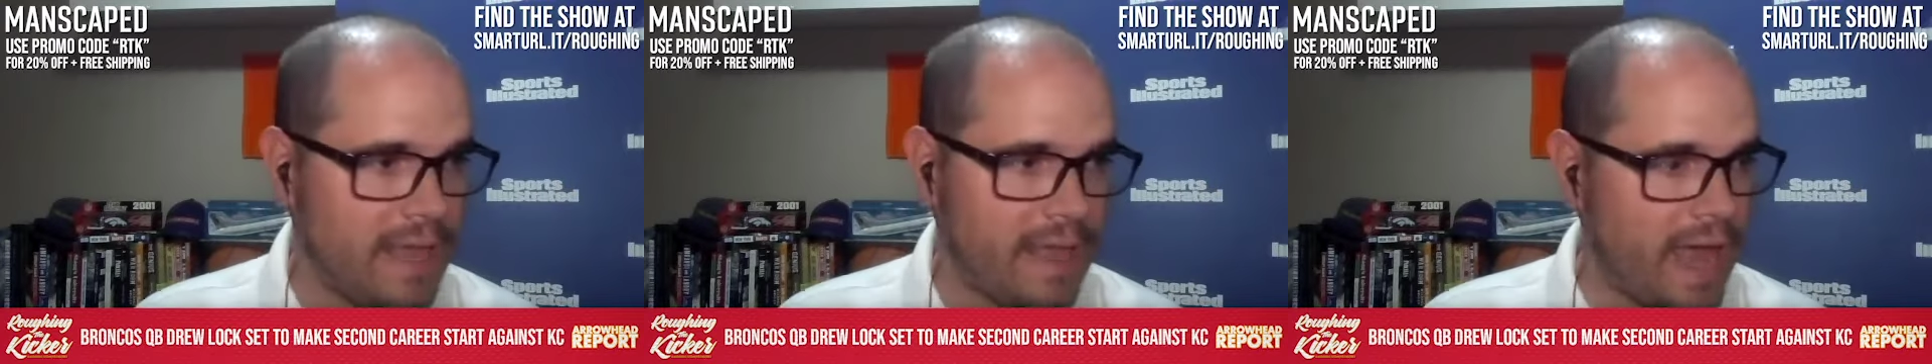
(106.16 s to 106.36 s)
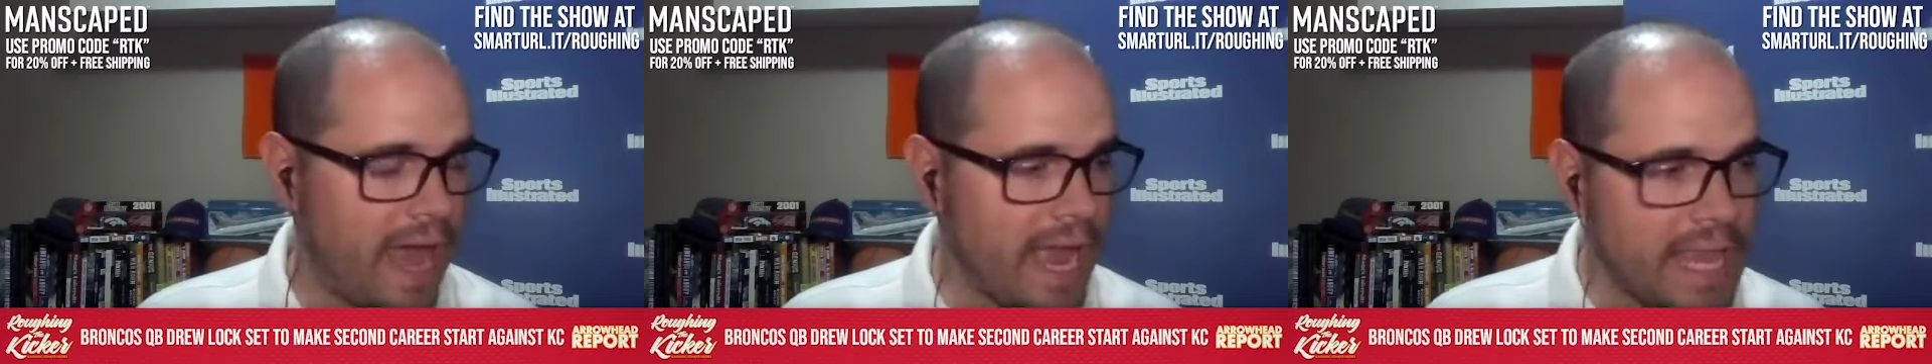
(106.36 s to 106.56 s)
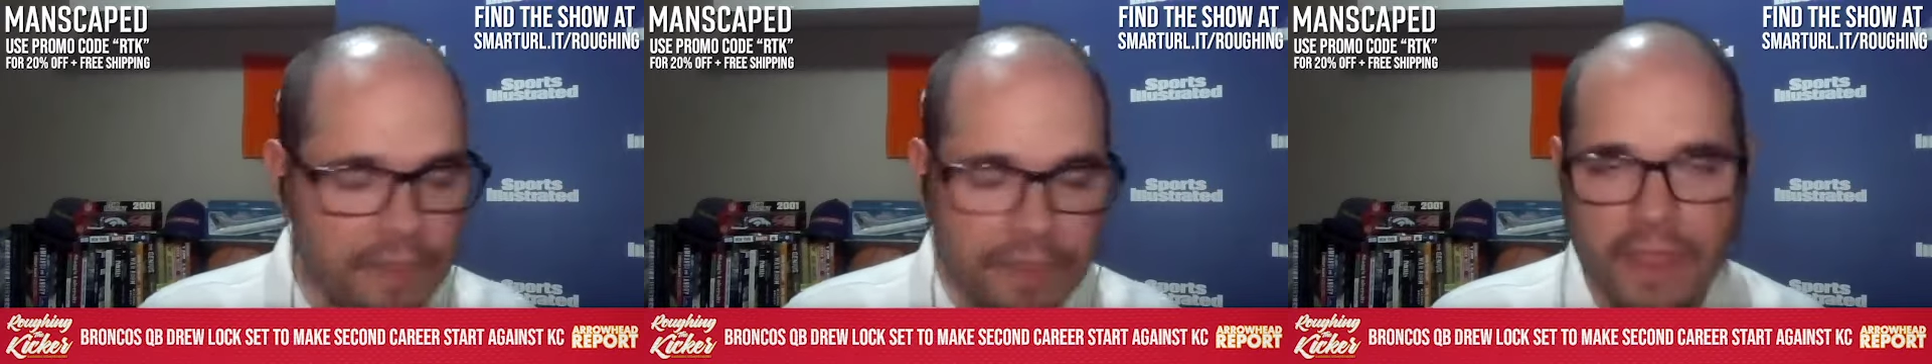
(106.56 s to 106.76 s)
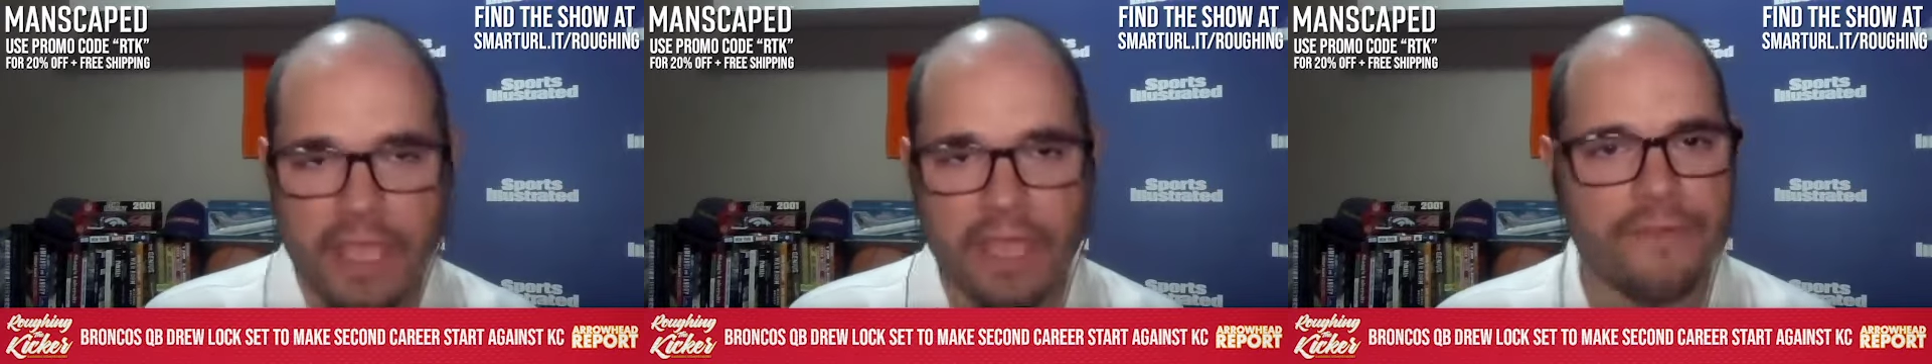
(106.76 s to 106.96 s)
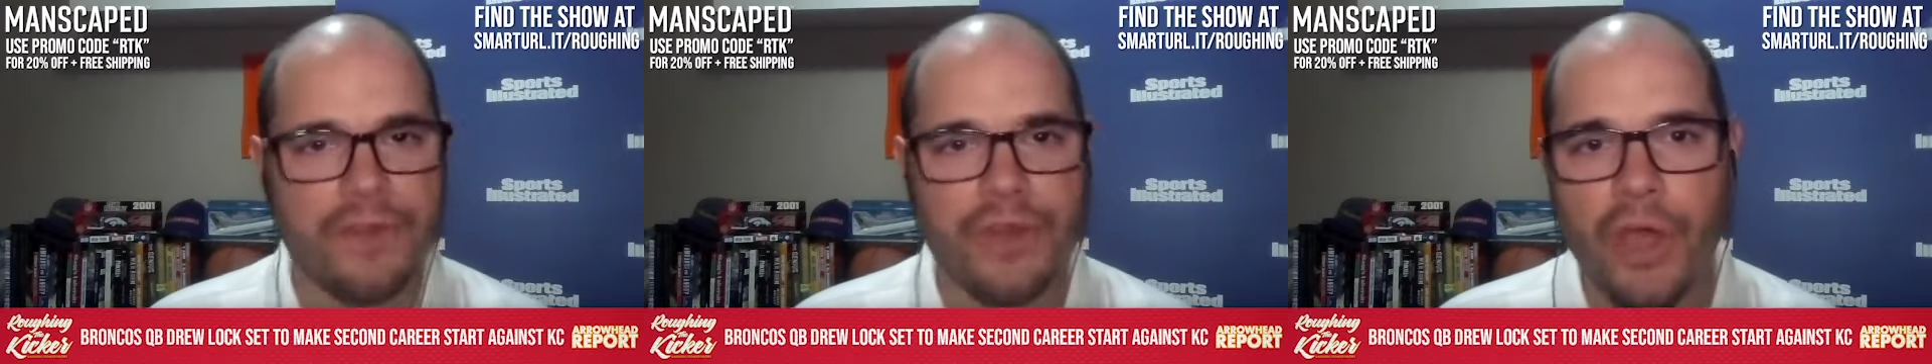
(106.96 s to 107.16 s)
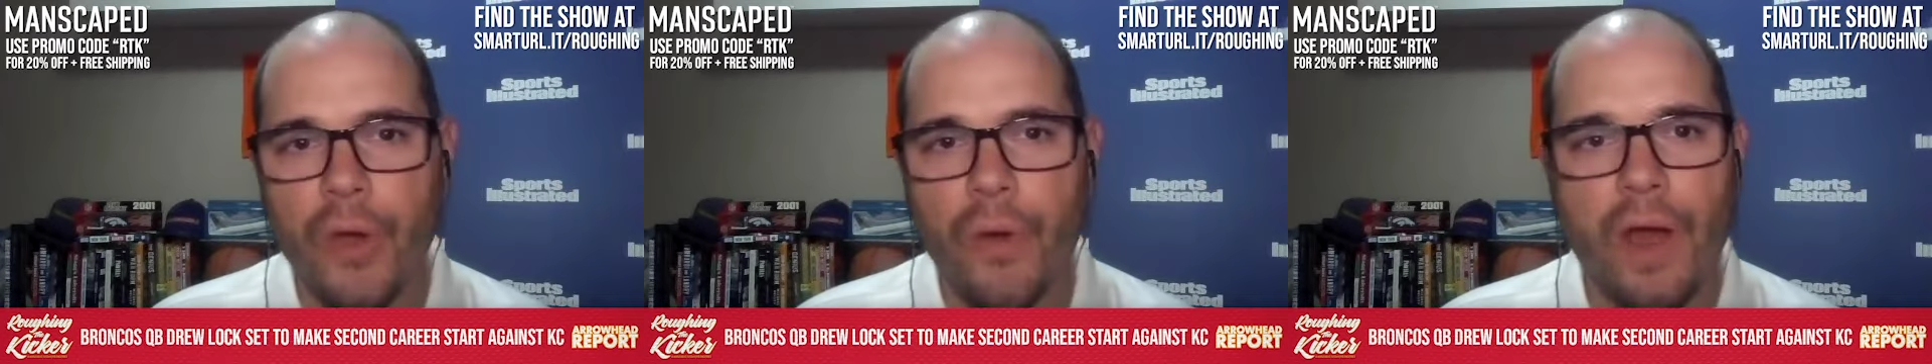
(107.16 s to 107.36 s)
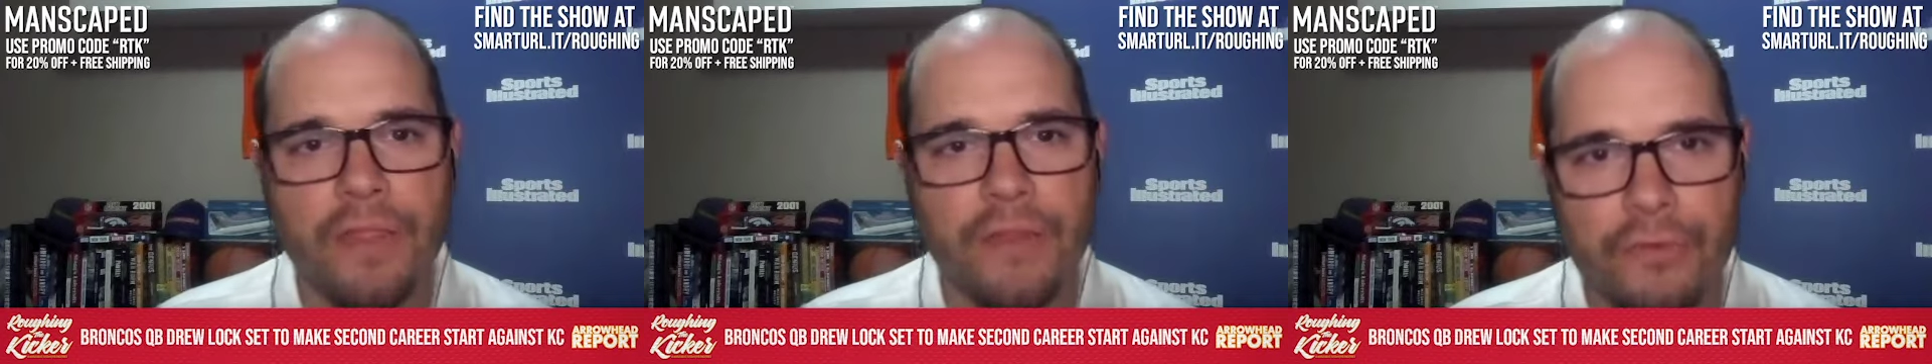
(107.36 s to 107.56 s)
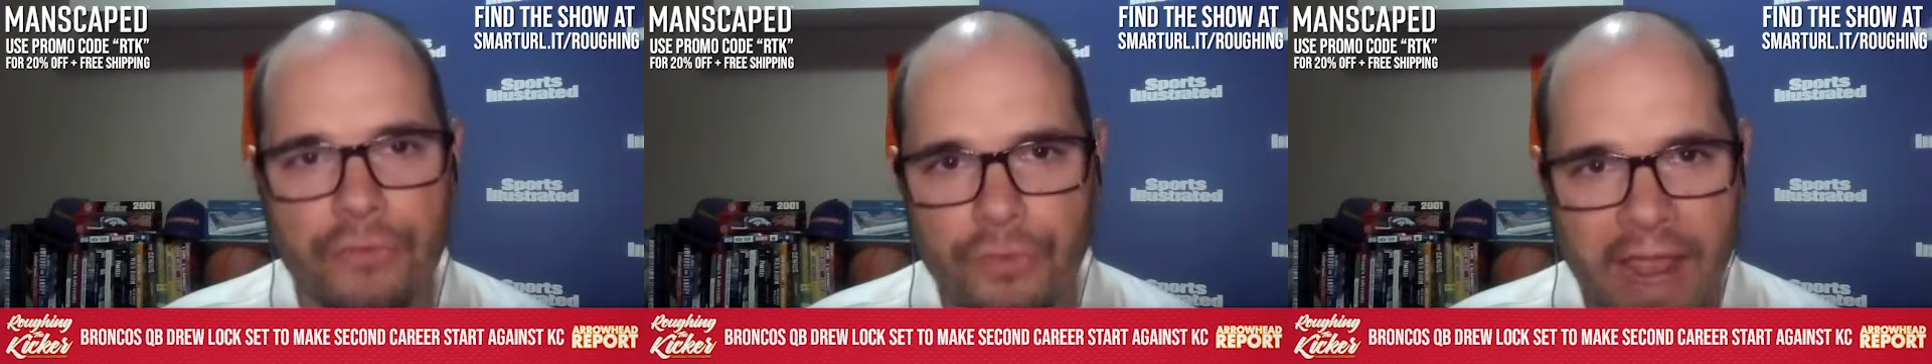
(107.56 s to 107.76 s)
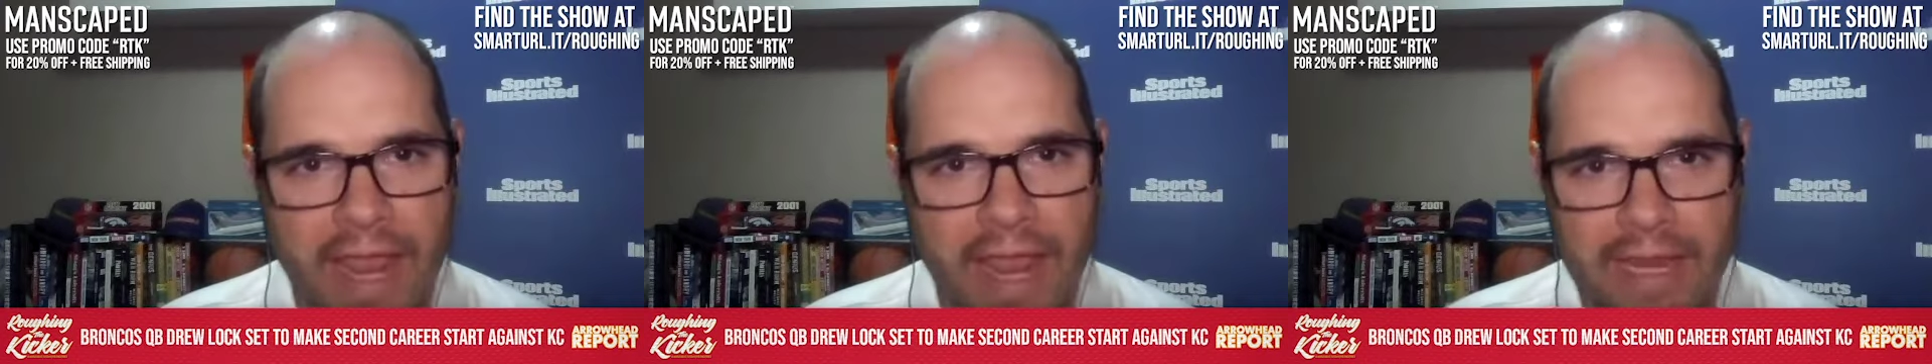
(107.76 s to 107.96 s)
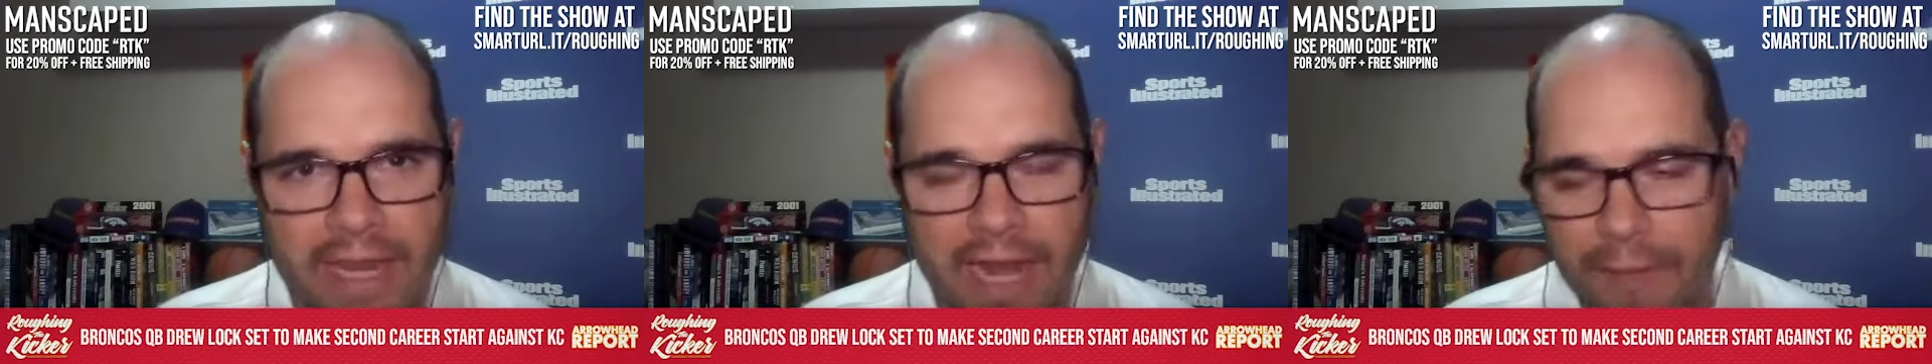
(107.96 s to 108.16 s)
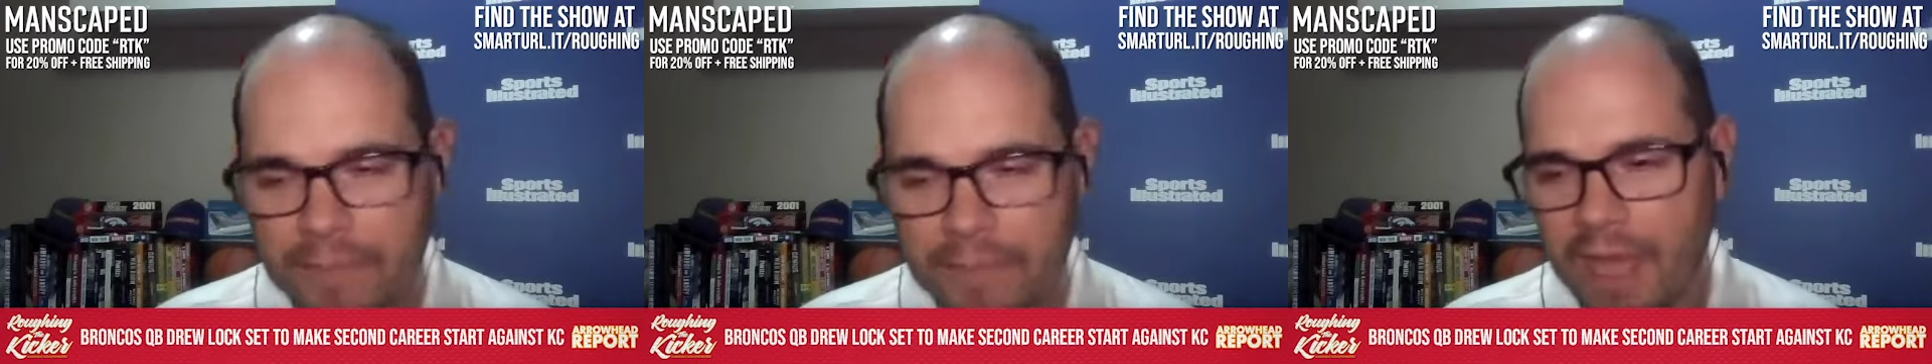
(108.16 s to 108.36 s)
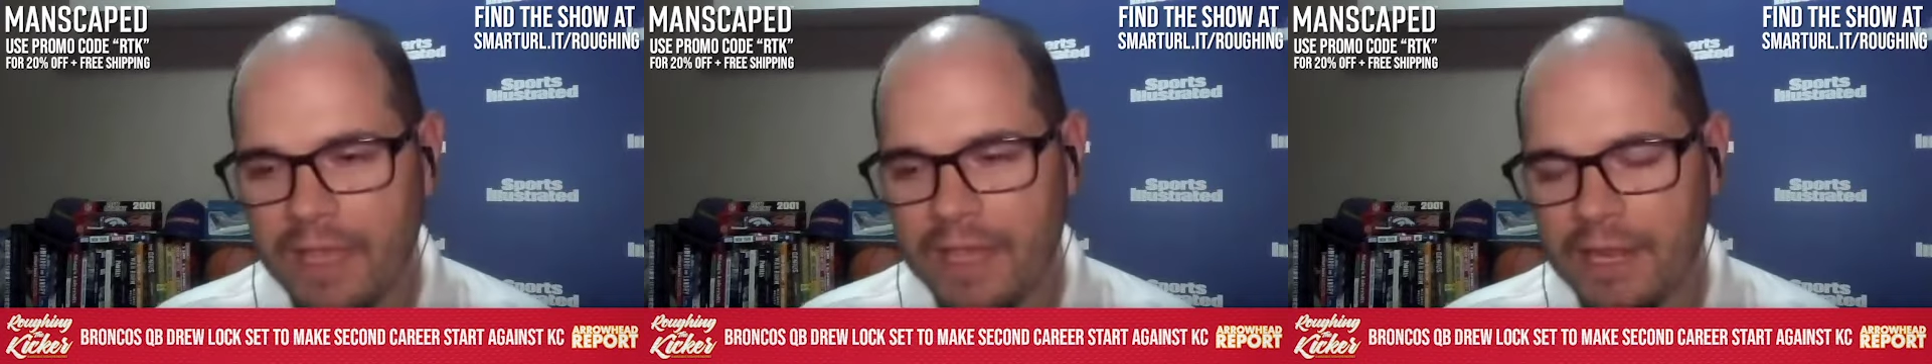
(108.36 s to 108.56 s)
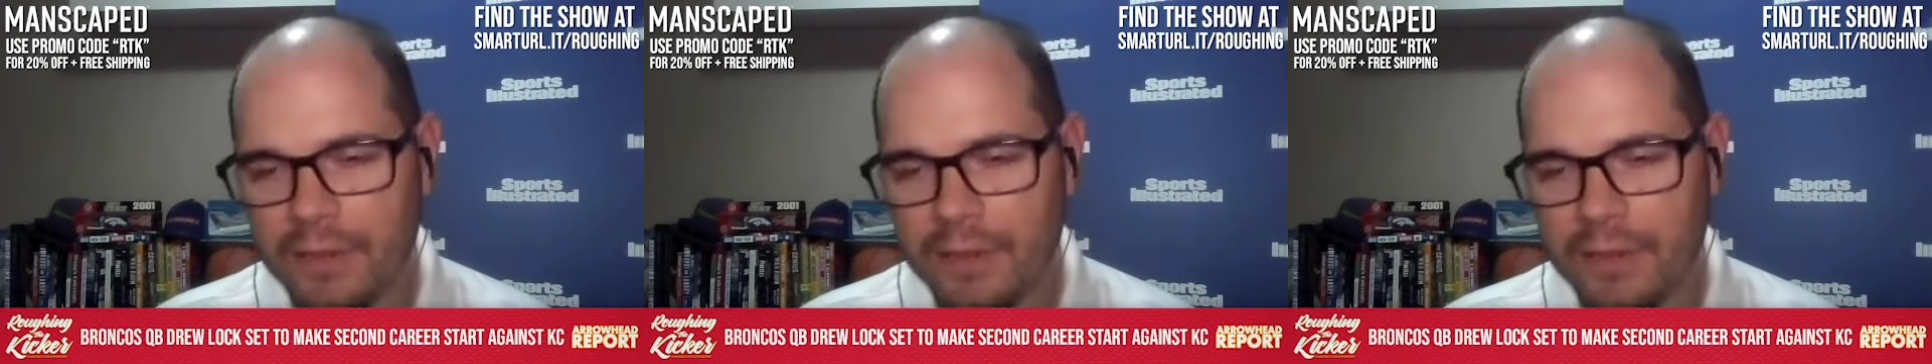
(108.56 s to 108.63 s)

I can think of no other rain, and I'm not,